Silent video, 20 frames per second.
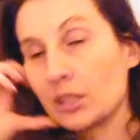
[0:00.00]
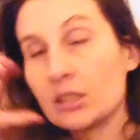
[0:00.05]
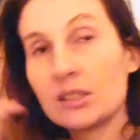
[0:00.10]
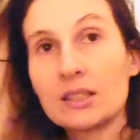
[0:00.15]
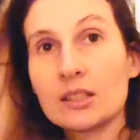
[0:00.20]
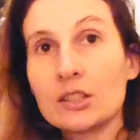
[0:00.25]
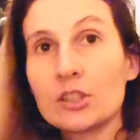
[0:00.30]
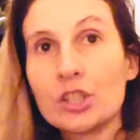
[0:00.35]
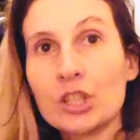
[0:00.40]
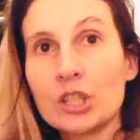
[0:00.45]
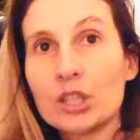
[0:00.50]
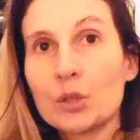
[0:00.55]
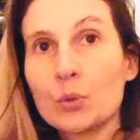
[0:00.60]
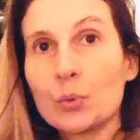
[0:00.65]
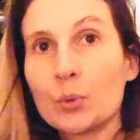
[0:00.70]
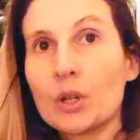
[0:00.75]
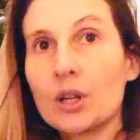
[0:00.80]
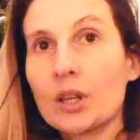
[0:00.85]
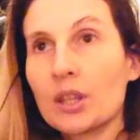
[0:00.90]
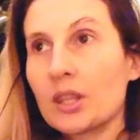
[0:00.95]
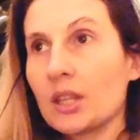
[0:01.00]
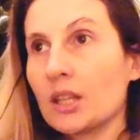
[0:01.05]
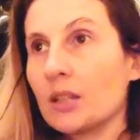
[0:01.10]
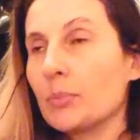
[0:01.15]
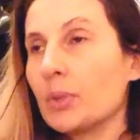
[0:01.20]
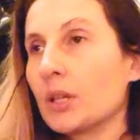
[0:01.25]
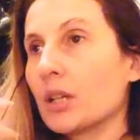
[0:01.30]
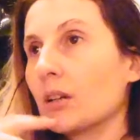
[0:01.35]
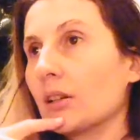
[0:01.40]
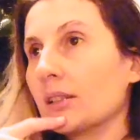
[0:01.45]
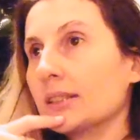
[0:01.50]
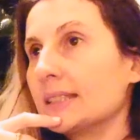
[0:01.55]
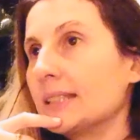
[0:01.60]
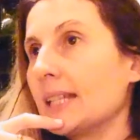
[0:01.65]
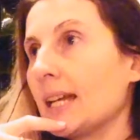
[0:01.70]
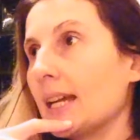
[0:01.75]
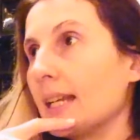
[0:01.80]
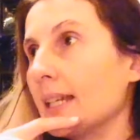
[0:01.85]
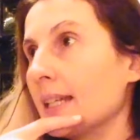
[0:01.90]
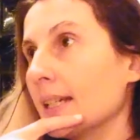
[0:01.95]
it's not just worth it, because
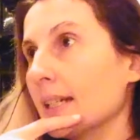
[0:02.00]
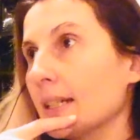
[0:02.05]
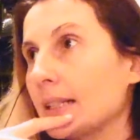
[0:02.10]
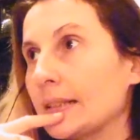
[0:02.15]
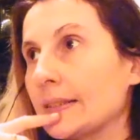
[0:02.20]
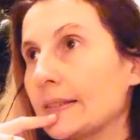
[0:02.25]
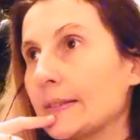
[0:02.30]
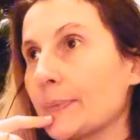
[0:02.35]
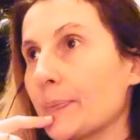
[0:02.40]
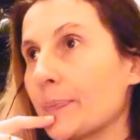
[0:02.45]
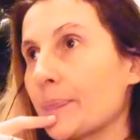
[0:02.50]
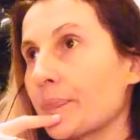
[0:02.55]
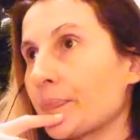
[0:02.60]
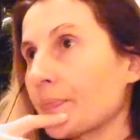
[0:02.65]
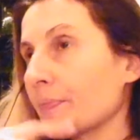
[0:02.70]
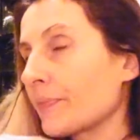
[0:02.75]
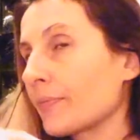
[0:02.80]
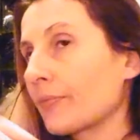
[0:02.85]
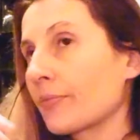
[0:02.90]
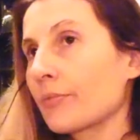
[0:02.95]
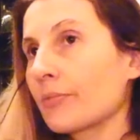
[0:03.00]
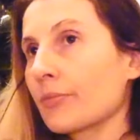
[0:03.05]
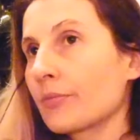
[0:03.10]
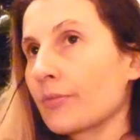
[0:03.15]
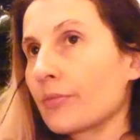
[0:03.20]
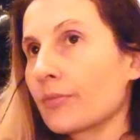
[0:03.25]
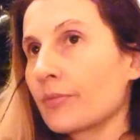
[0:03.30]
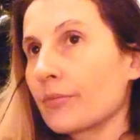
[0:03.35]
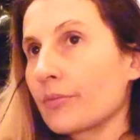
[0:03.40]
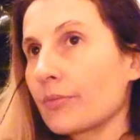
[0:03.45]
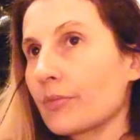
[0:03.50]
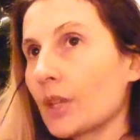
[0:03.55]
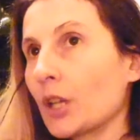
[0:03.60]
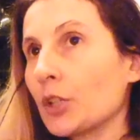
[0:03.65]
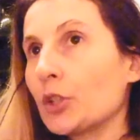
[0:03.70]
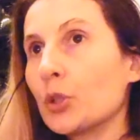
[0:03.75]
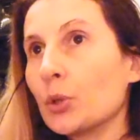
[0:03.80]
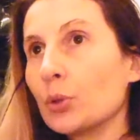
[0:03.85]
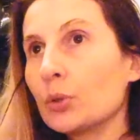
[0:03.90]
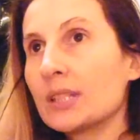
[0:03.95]
then um,
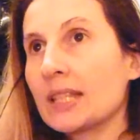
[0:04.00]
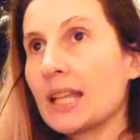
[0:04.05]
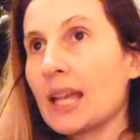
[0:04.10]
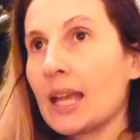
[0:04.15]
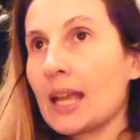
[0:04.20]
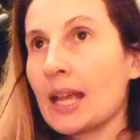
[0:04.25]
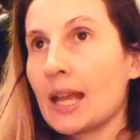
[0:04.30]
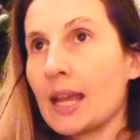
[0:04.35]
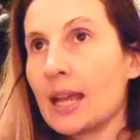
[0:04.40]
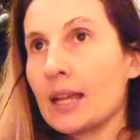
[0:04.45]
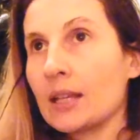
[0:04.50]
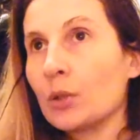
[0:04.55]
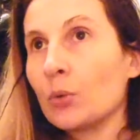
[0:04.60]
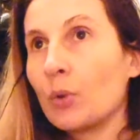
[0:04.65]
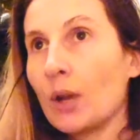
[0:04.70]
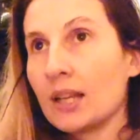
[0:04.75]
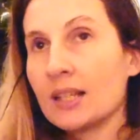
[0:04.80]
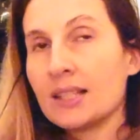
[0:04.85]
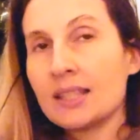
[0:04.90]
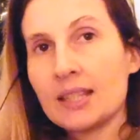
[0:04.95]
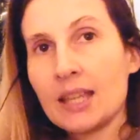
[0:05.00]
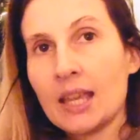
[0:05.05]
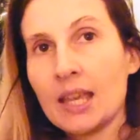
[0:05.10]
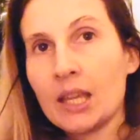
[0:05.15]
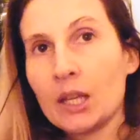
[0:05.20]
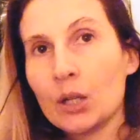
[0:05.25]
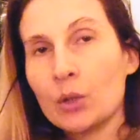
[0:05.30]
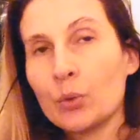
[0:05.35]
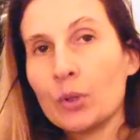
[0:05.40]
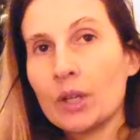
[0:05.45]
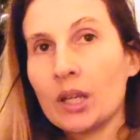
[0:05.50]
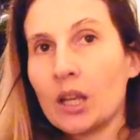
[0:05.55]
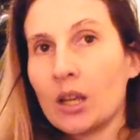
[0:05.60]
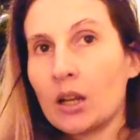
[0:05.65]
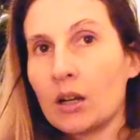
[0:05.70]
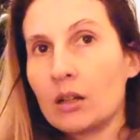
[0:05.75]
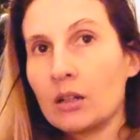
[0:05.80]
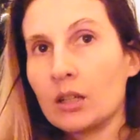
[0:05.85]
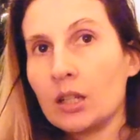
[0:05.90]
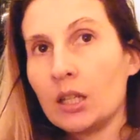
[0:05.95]
Tuesday and Wednesday we
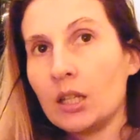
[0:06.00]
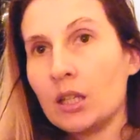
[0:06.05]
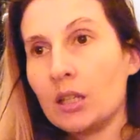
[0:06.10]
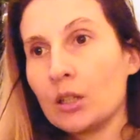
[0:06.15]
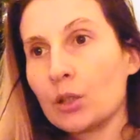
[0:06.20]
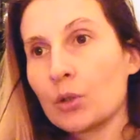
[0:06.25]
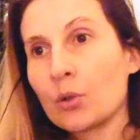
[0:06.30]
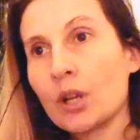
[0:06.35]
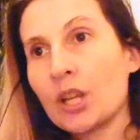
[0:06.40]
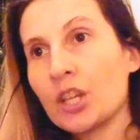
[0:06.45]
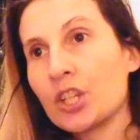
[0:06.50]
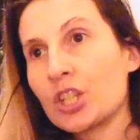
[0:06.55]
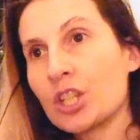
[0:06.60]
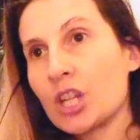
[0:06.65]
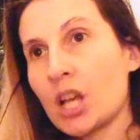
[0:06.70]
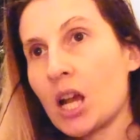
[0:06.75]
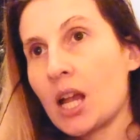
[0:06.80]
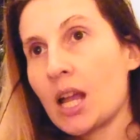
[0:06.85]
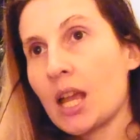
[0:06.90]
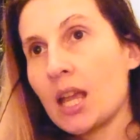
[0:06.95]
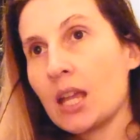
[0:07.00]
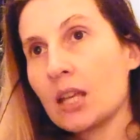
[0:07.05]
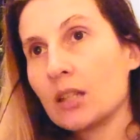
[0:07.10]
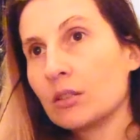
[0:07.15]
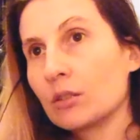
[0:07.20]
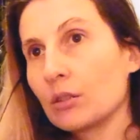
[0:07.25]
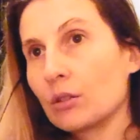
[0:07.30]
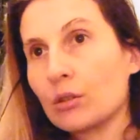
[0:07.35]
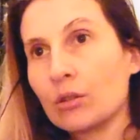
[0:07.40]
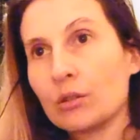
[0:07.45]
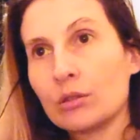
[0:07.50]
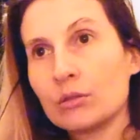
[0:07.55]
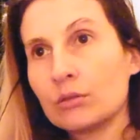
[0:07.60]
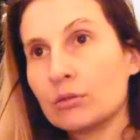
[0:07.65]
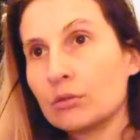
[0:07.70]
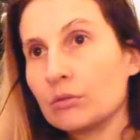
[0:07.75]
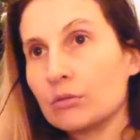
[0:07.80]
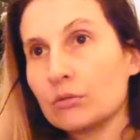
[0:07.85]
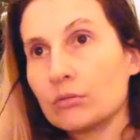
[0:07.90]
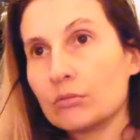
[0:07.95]
are in Croatia, and on